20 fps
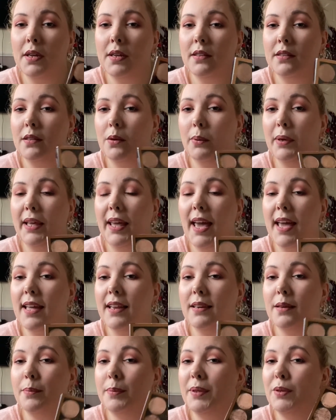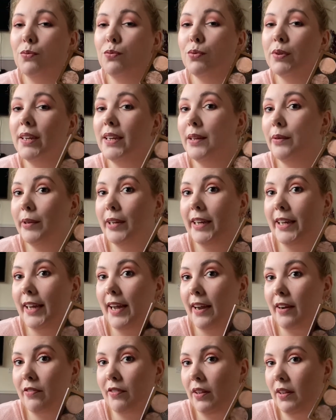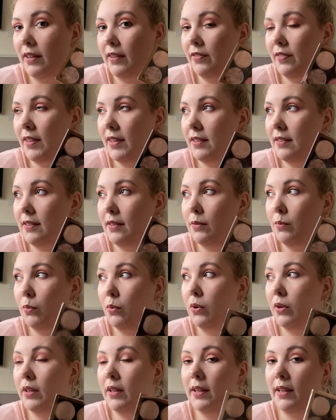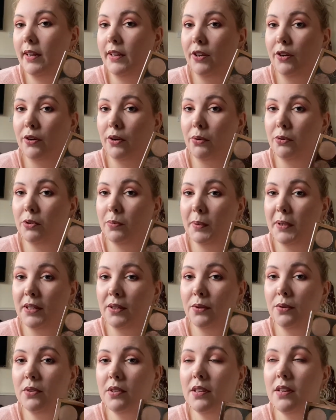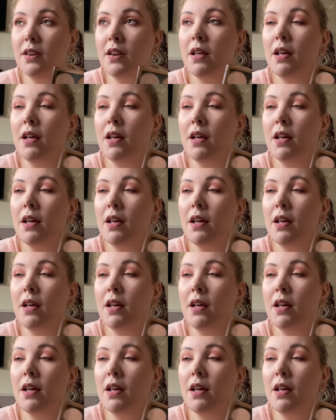So again, be really careful if this is one that you're going to be using.